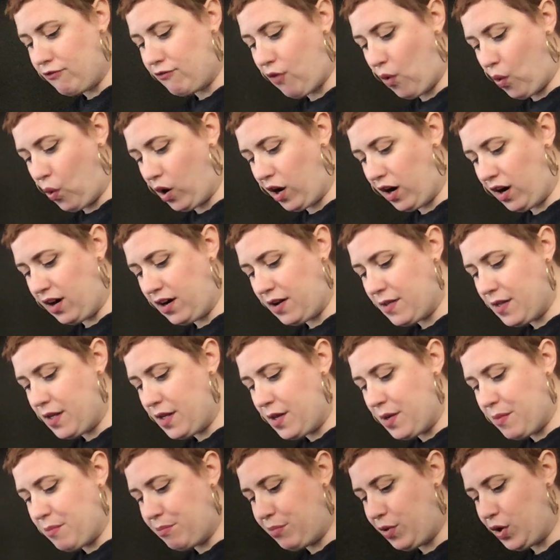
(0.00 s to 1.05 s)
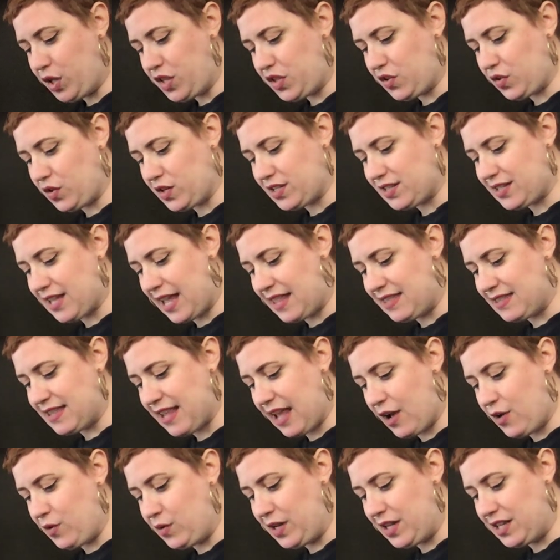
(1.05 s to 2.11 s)
4, puts or sends
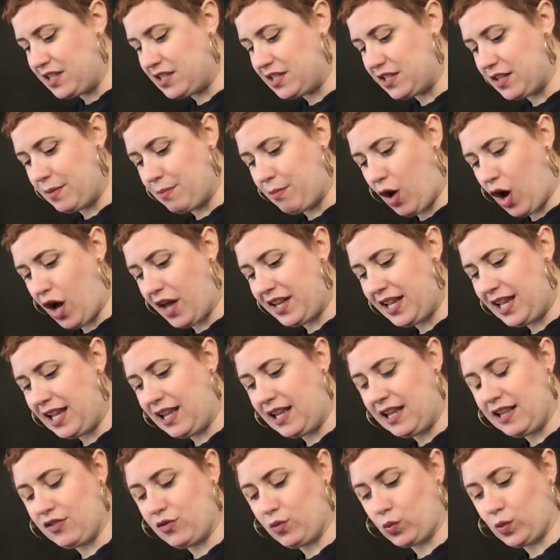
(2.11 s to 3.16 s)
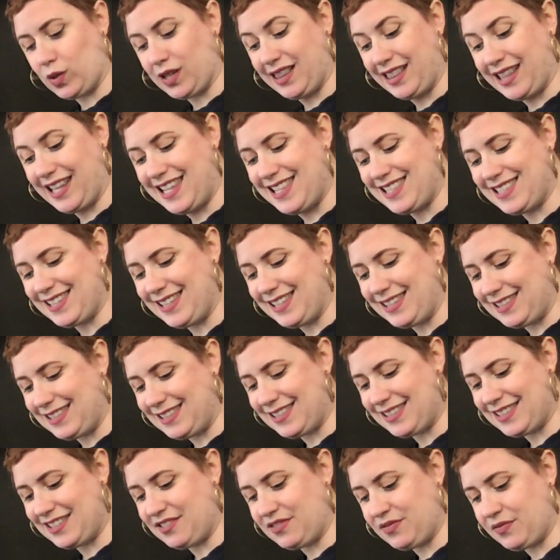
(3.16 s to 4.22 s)
out into the body is
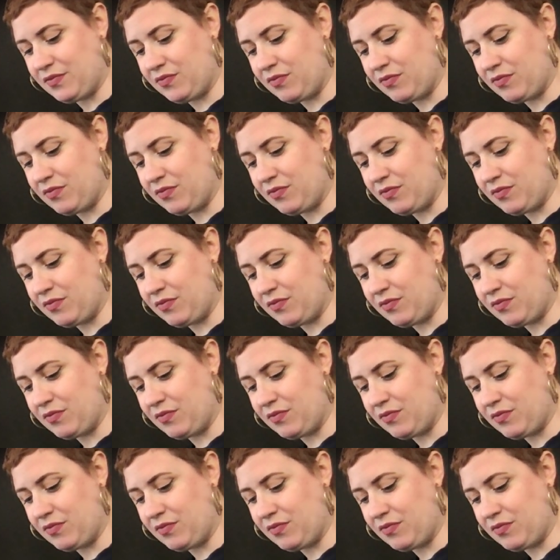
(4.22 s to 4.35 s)
releases.